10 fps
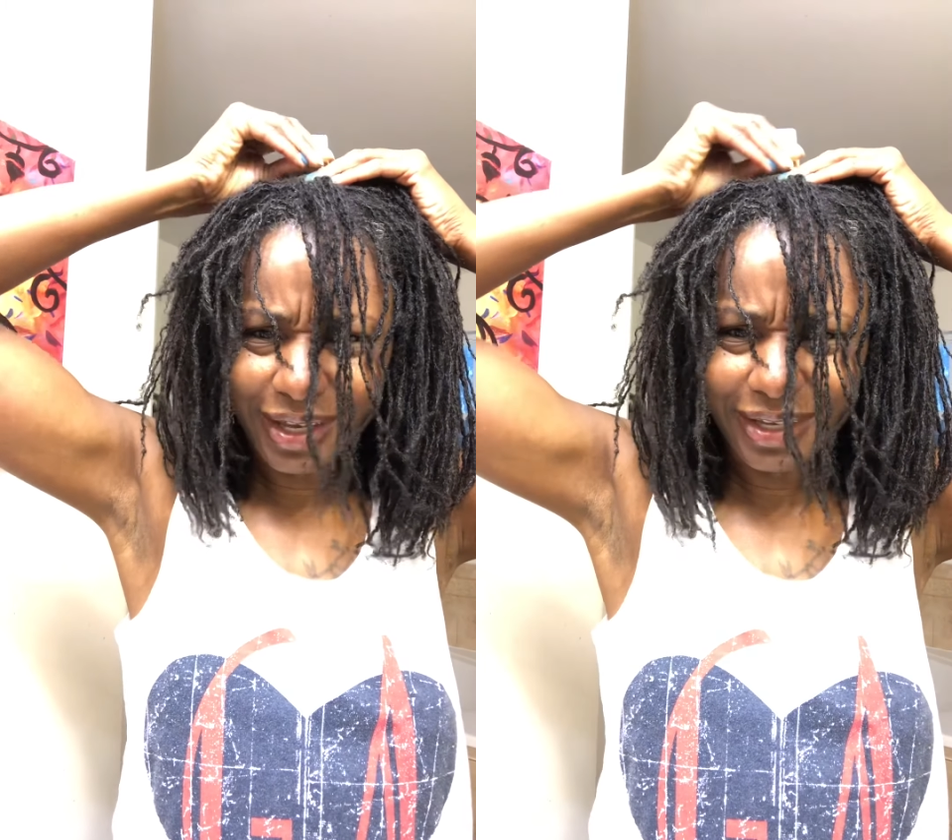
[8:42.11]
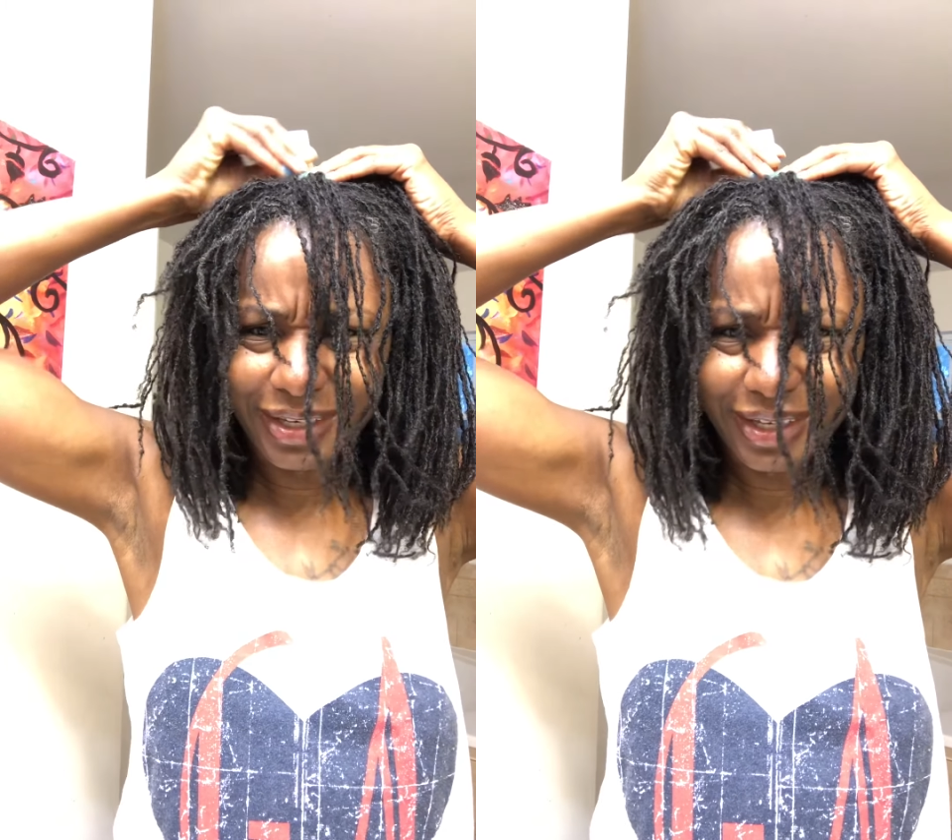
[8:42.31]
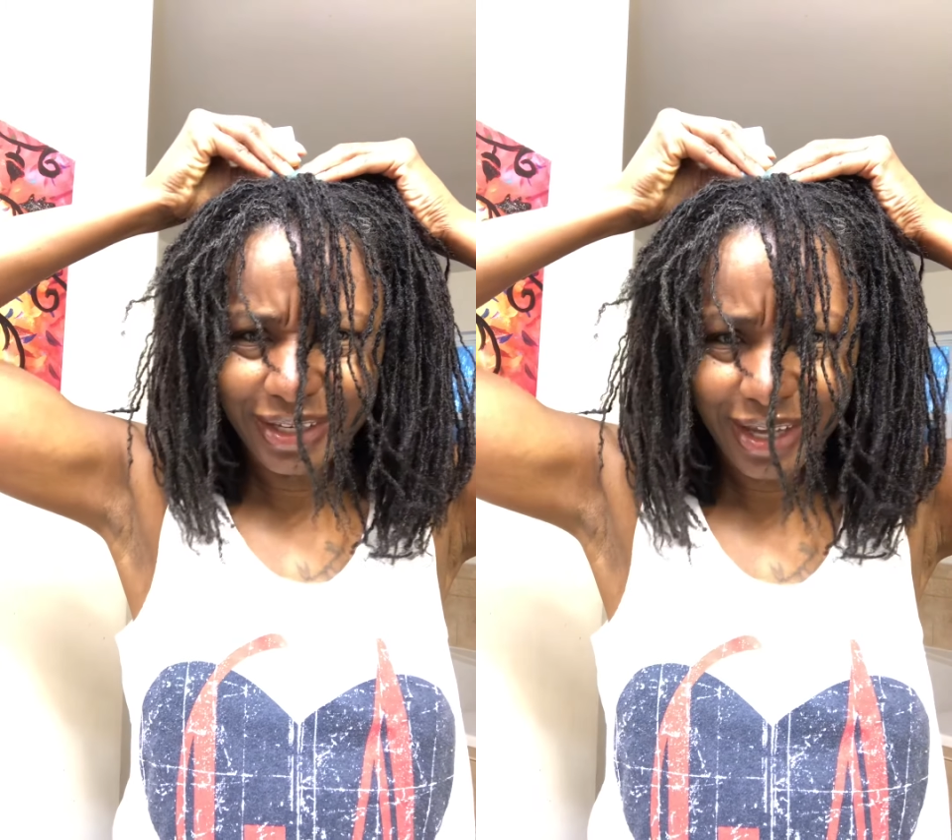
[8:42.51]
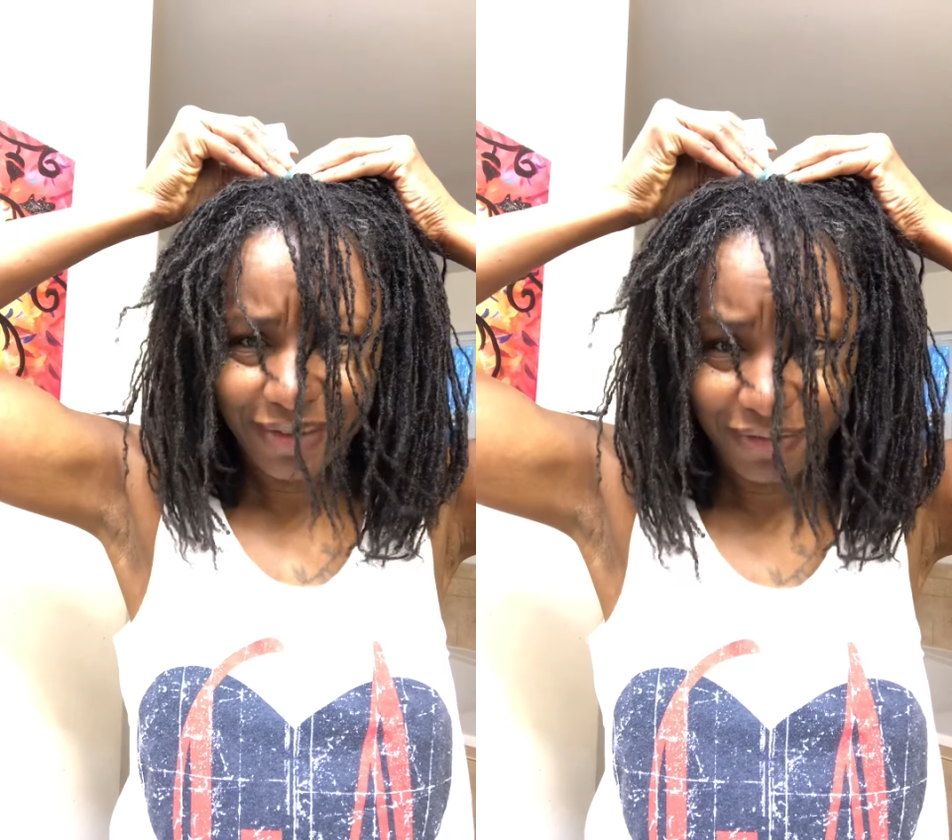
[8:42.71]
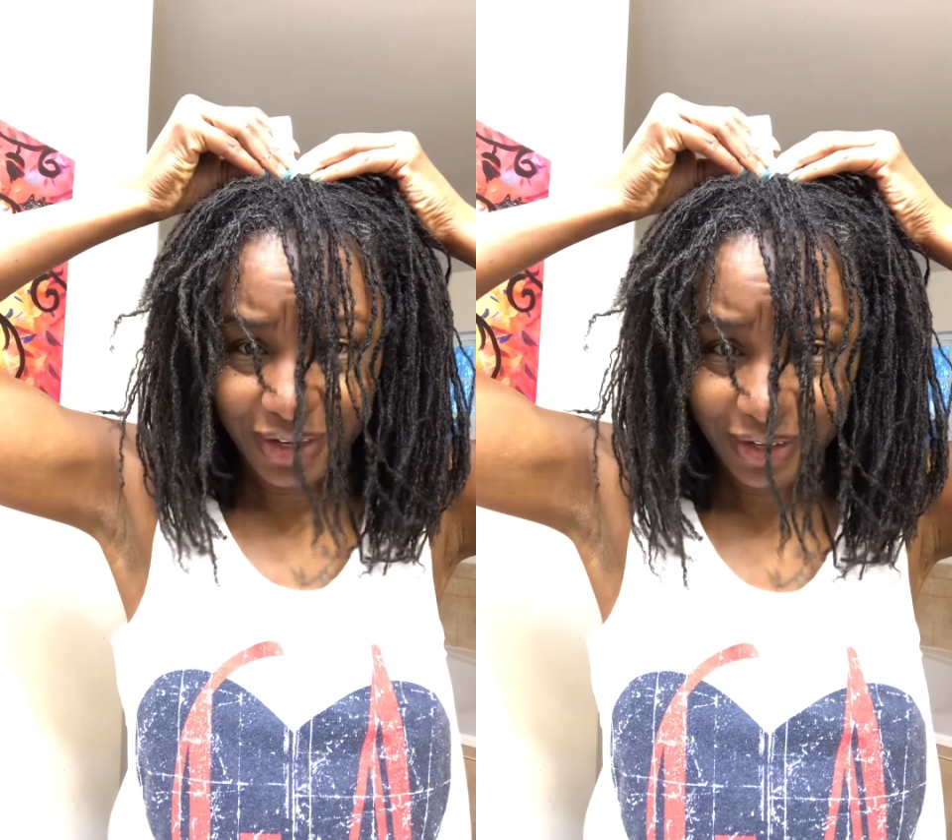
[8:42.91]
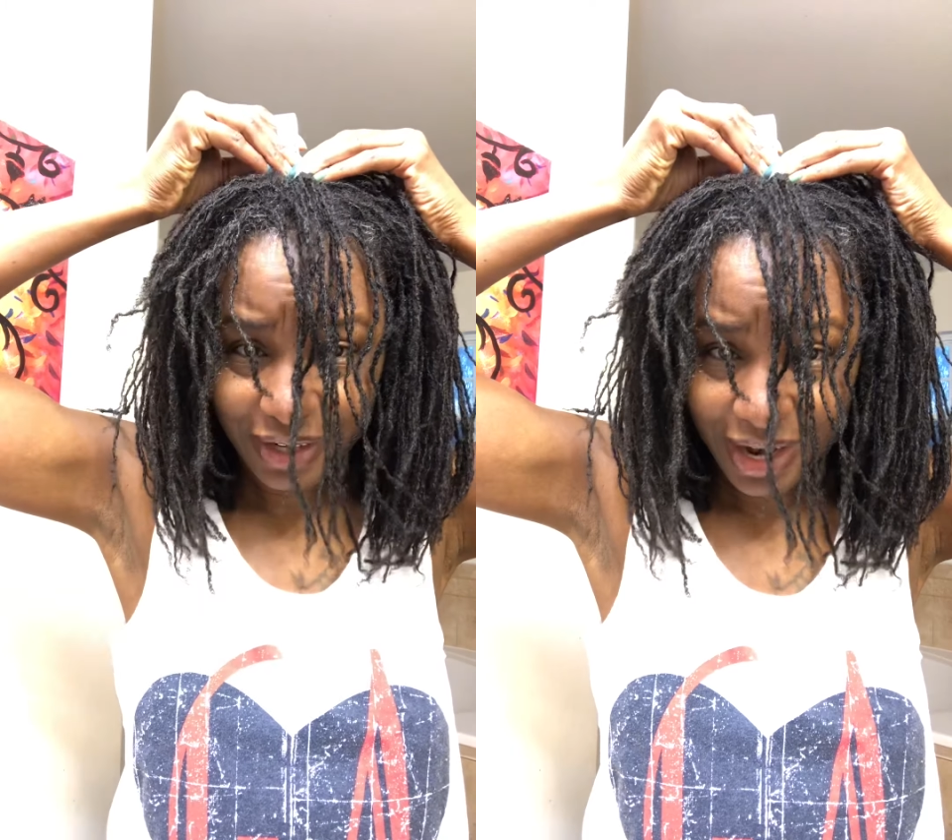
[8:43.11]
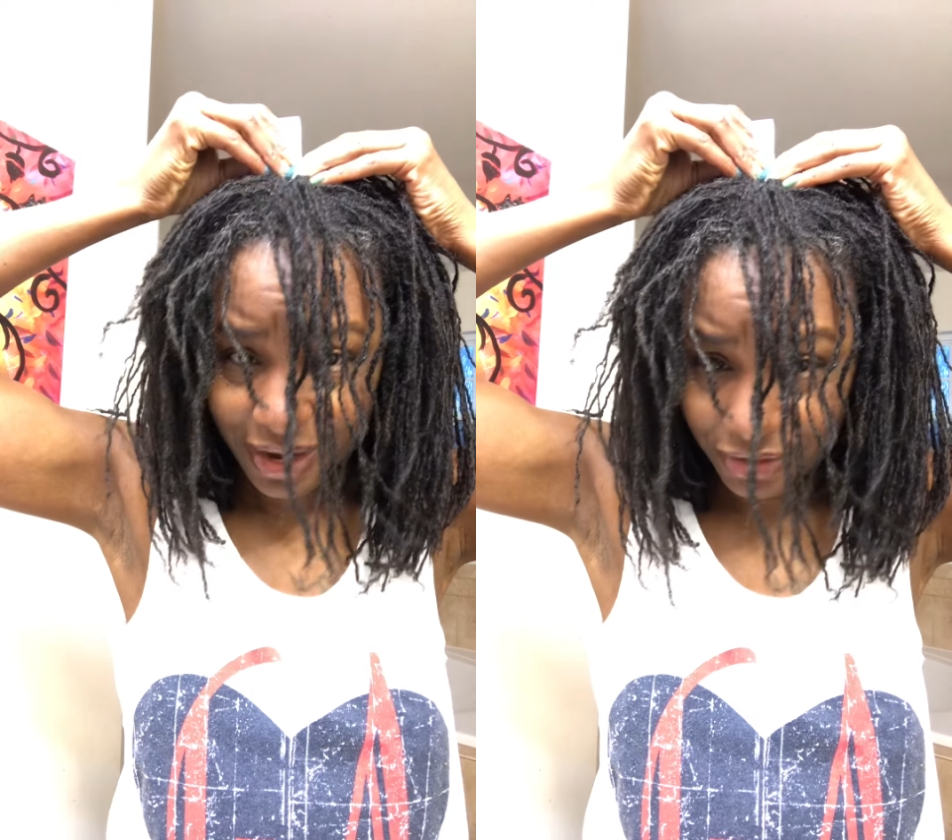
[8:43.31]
And then I figured it out.